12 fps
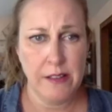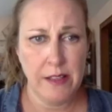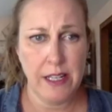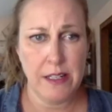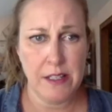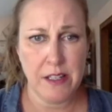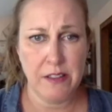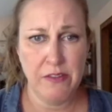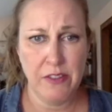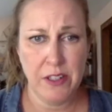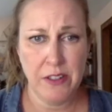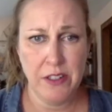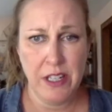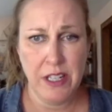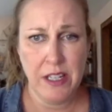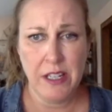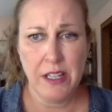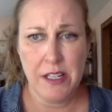that is good food.
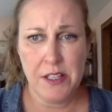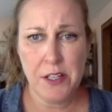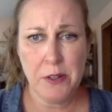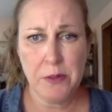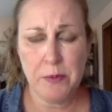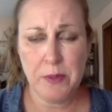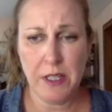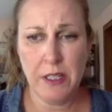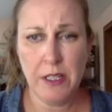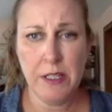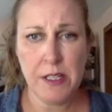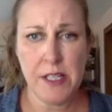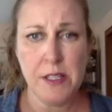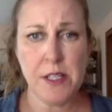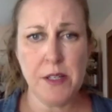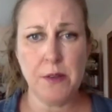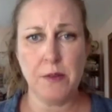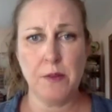So
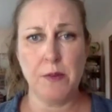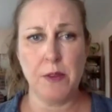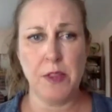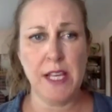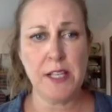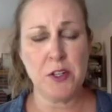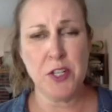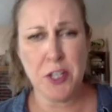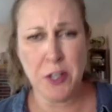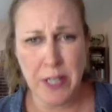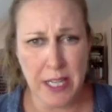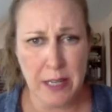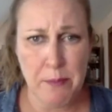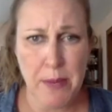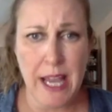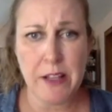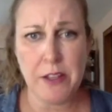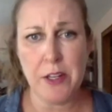since things are starting to come
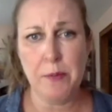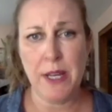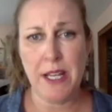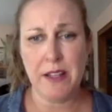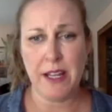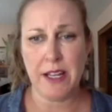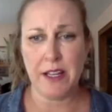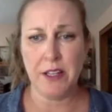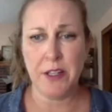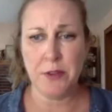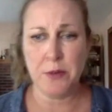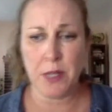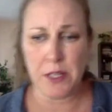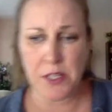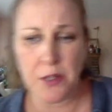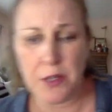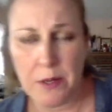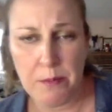back a little bit, like you
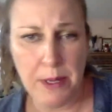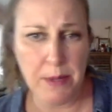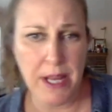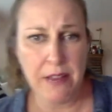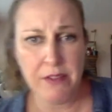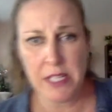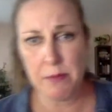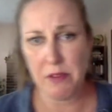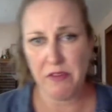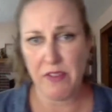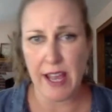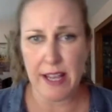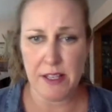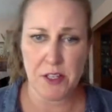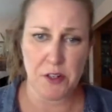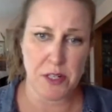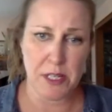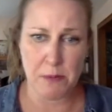also are maybe having some events
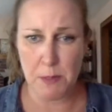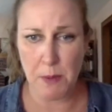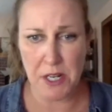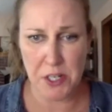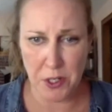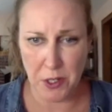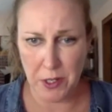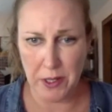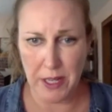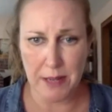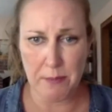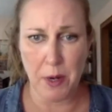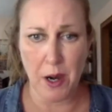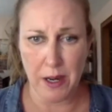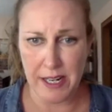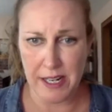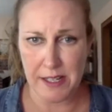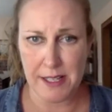or some special like
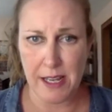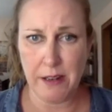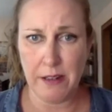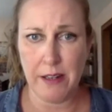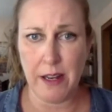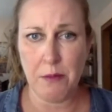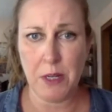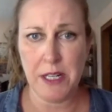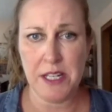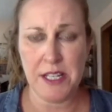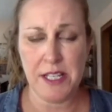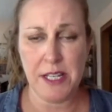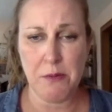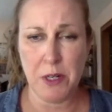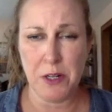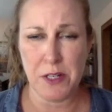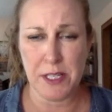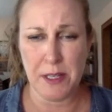parties. I wanted to see what
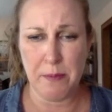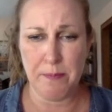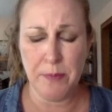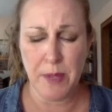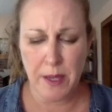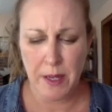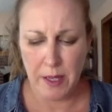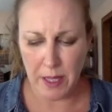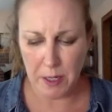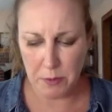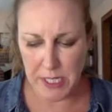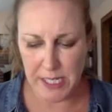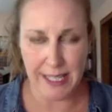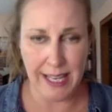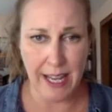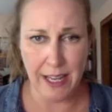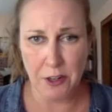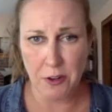are some like what does
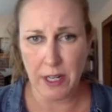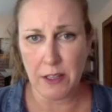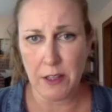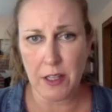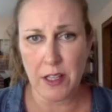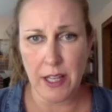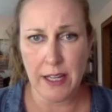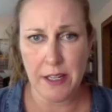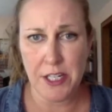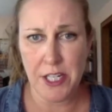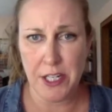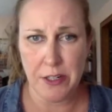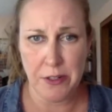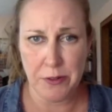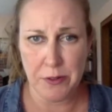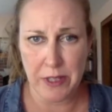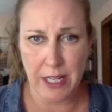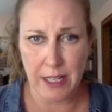catering look like to
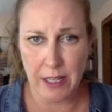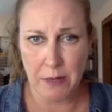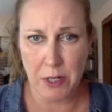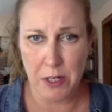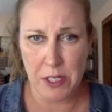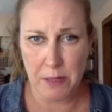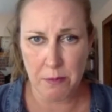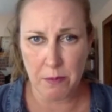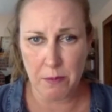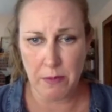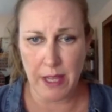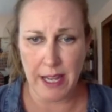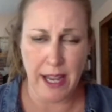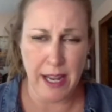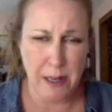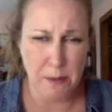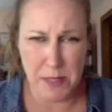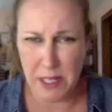you lately? What are some like
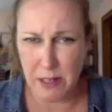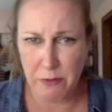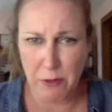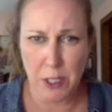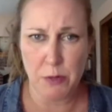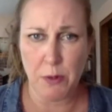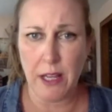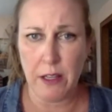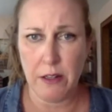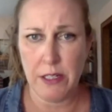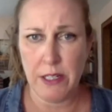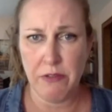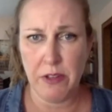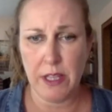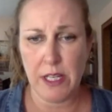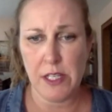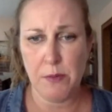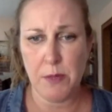items that have worked well or different things you've